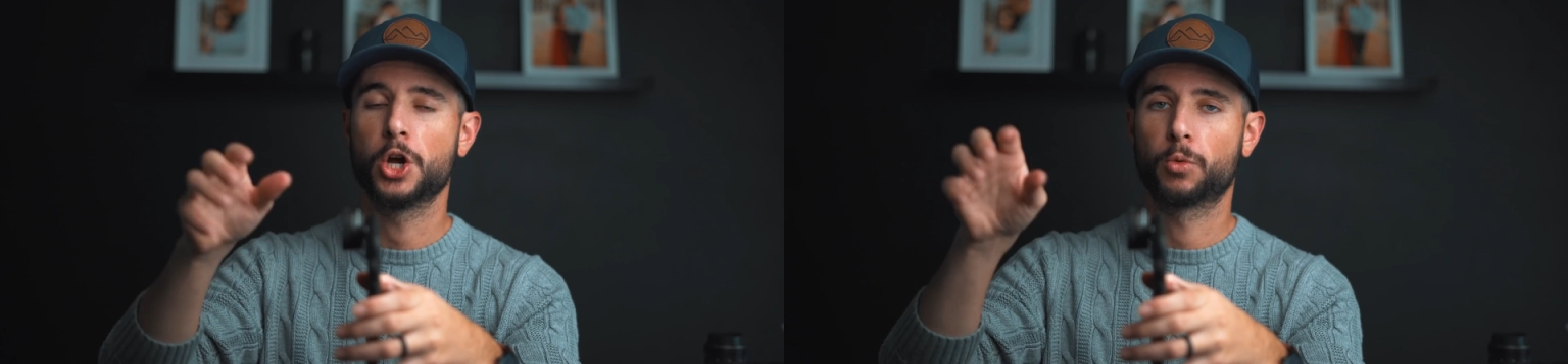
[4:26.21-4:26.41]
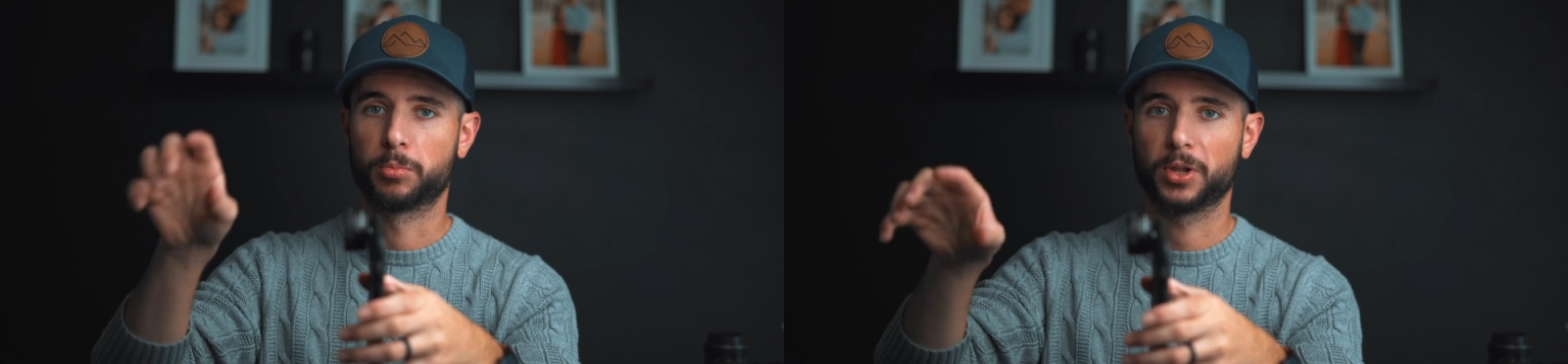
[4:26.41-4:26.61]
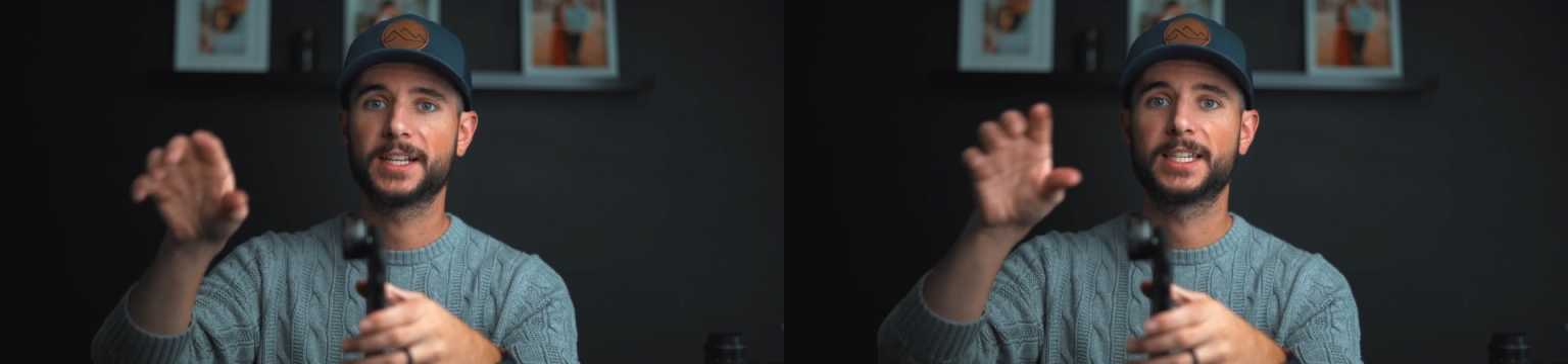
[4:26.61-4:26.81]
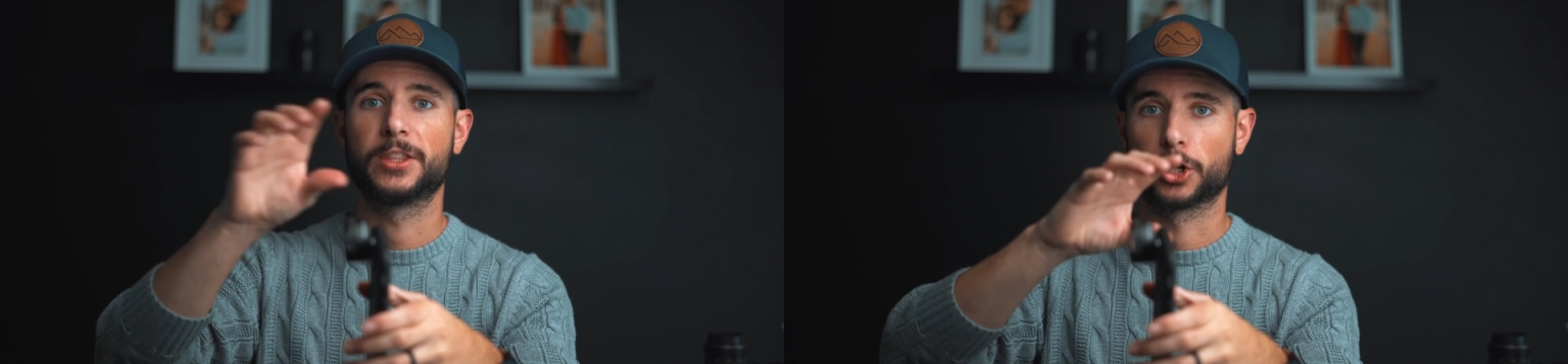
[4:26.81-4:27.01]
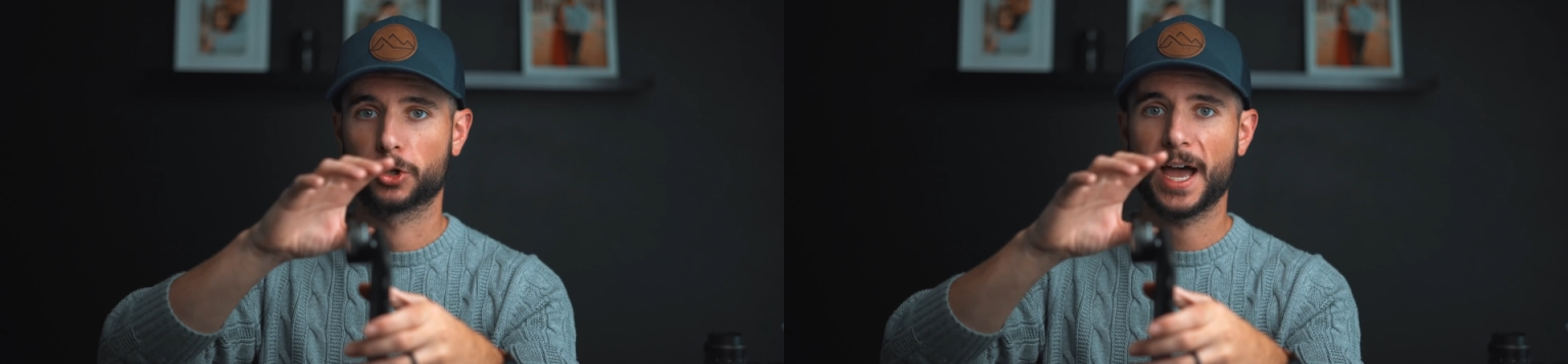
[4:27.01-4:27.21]

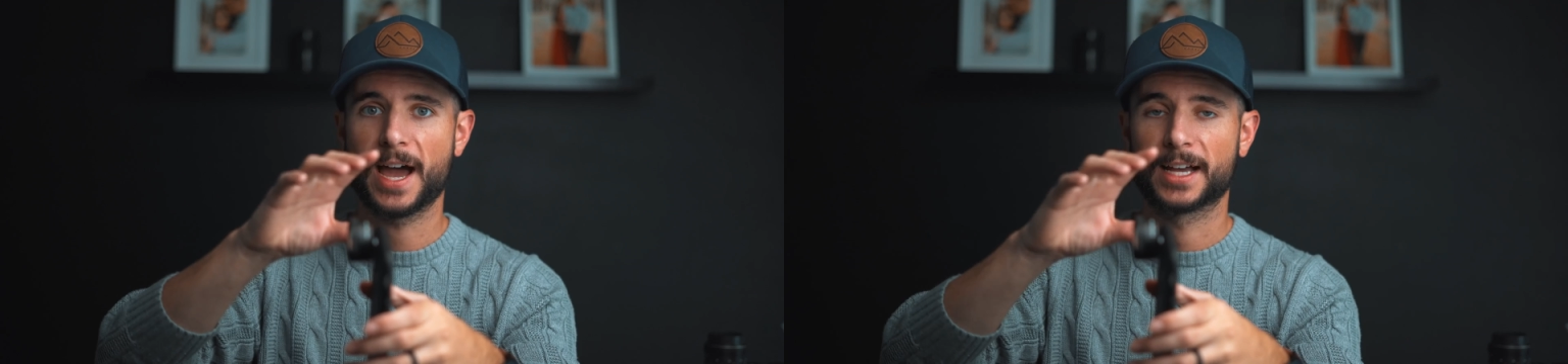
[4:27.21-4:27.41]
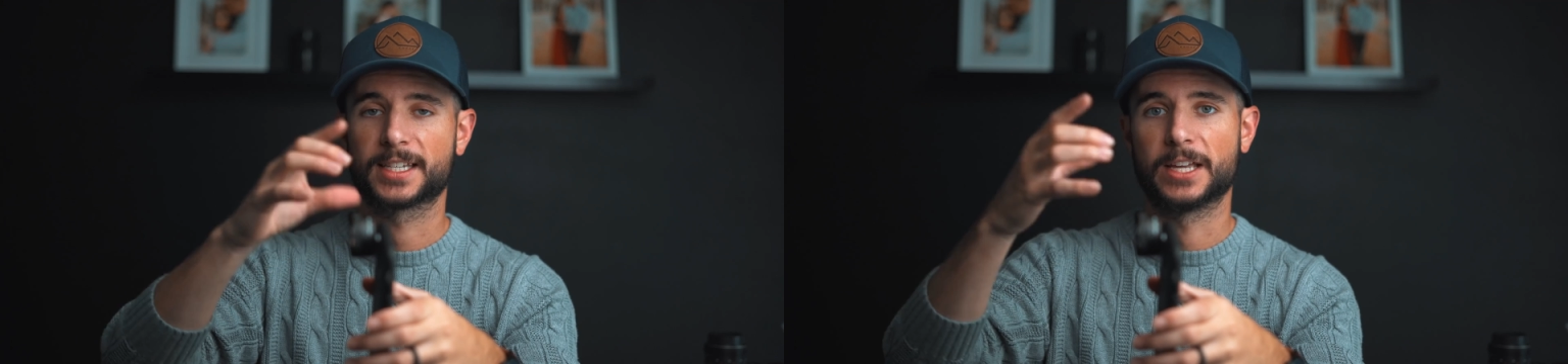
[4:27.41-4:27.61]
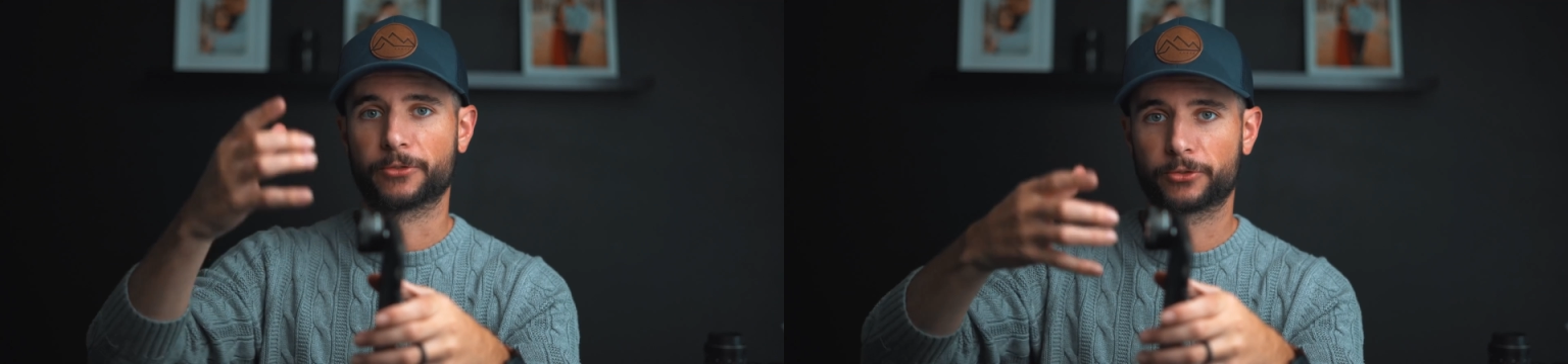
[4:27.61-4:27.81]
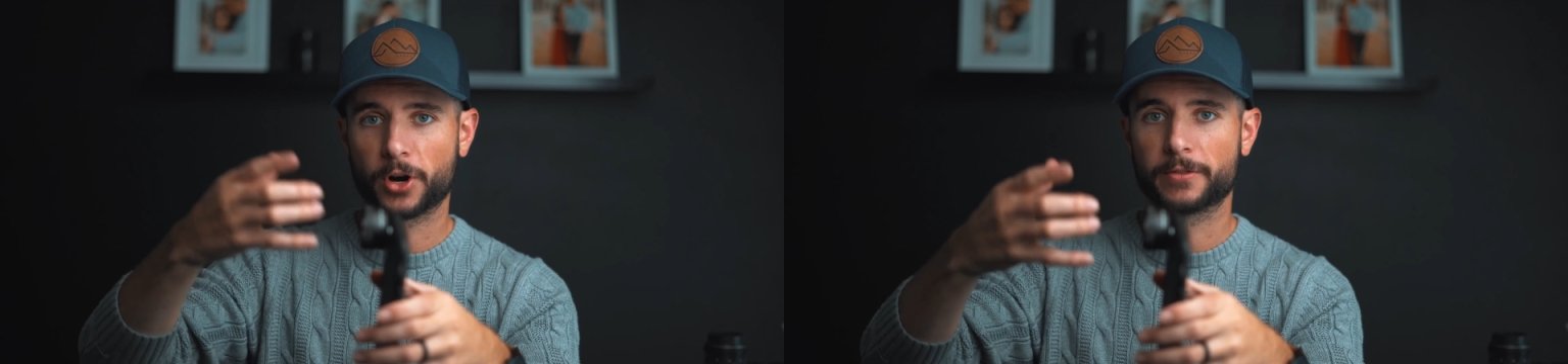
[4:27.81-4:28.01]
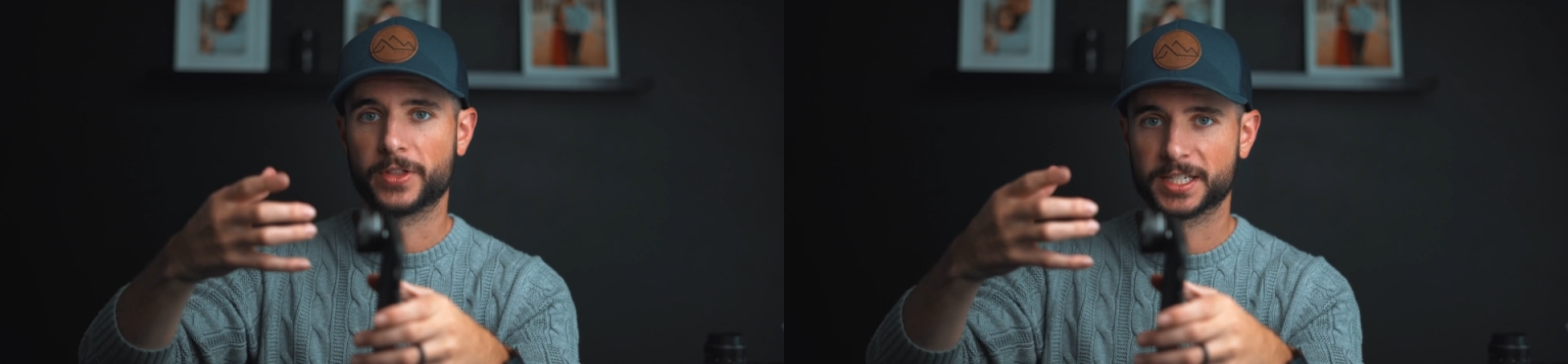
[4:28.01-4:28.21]
replacing the glass in
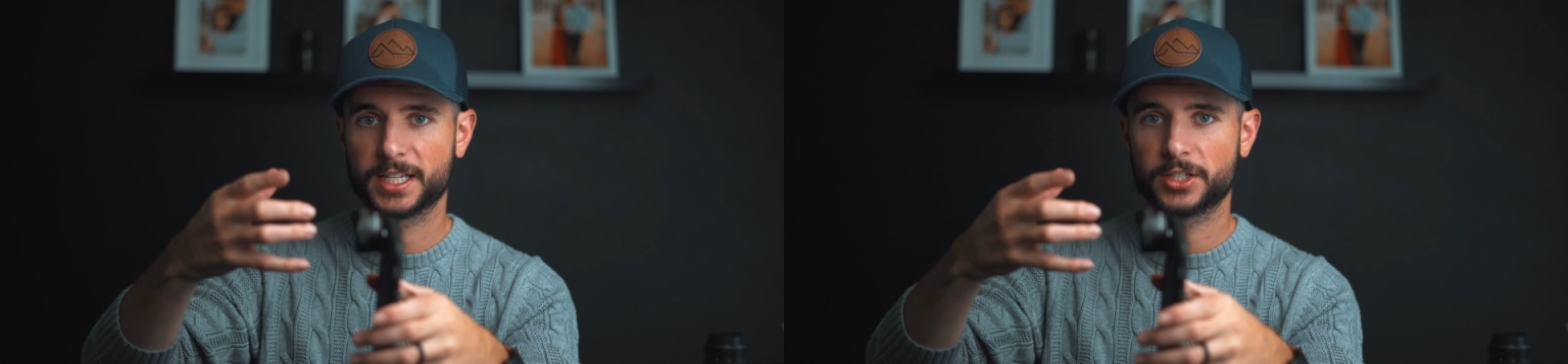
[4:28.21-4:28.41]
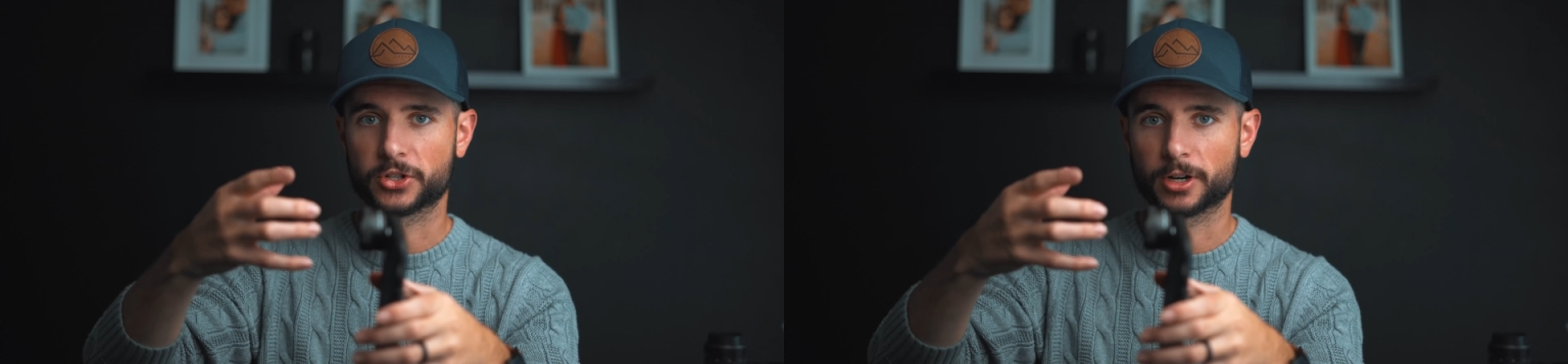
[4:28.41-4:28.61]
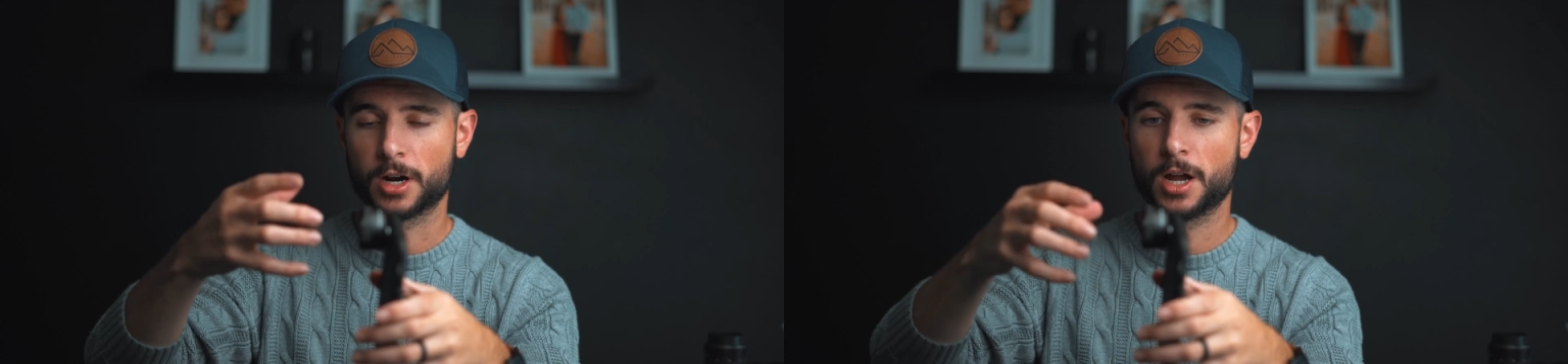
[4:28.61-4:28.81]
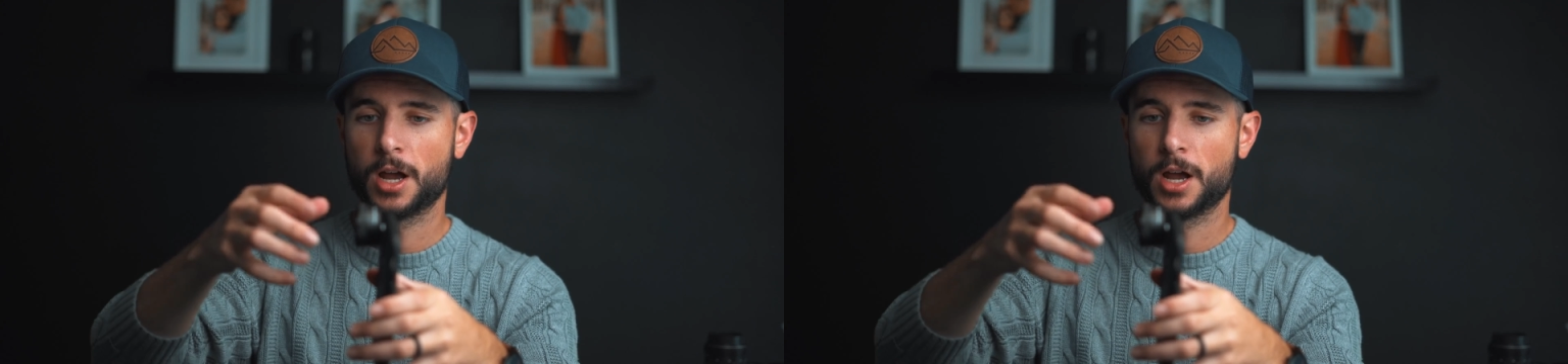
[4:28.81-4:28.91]
front of the sensor.